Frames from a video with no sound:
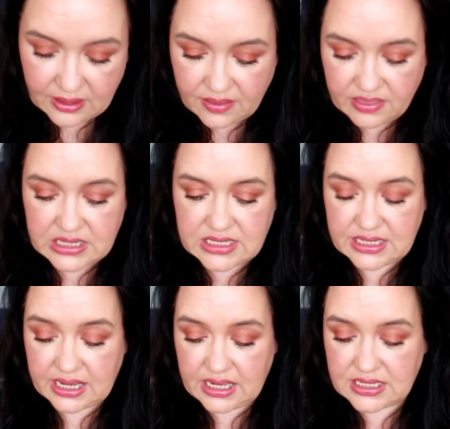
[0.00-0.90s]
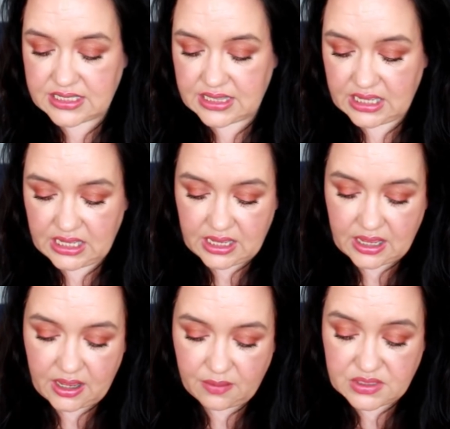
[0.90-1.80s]
This is the
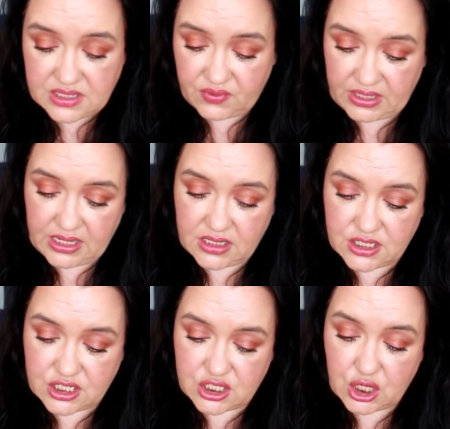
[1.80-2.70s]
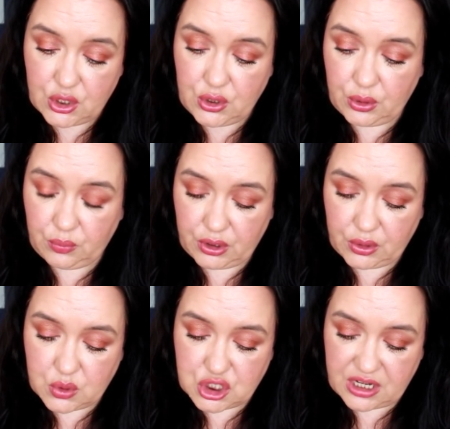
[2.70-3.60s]
Davine's
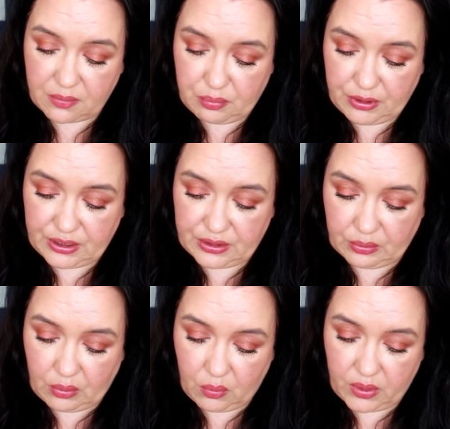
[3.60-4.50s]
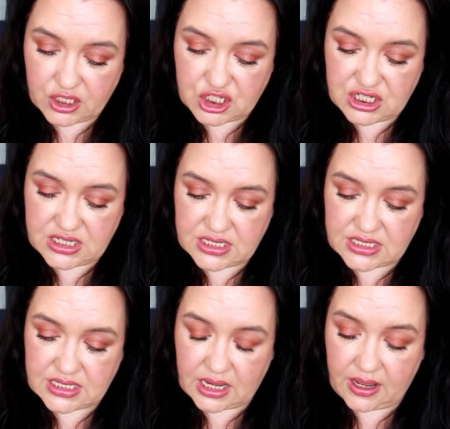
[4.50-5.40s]
Nunu shampoo, which
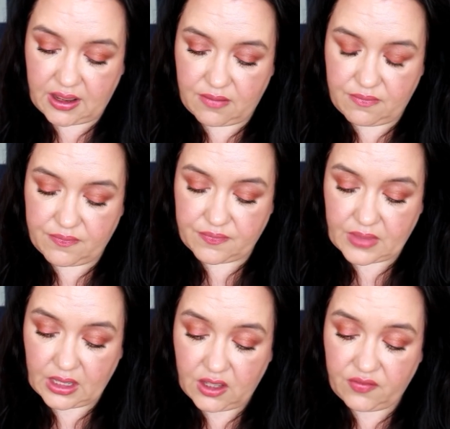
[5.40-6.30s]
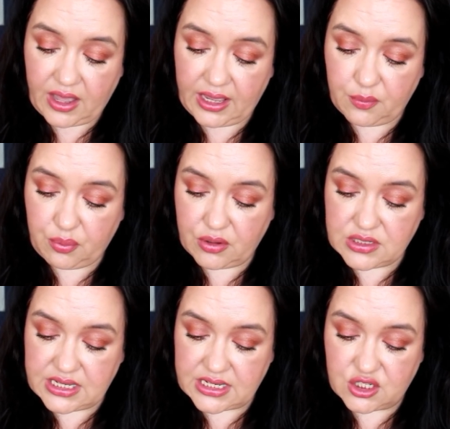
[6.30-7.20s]
is for highly
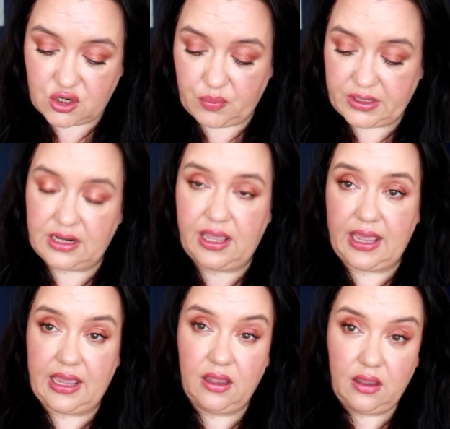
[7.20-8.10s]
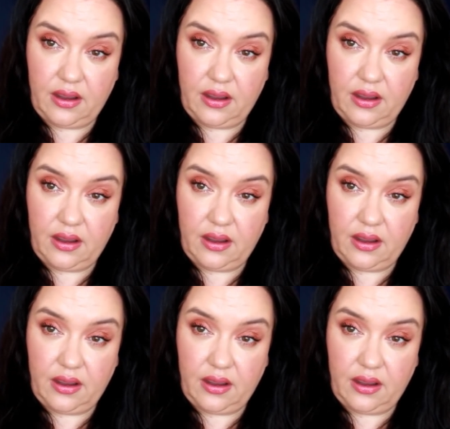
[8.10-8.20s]
processed or brittle hair,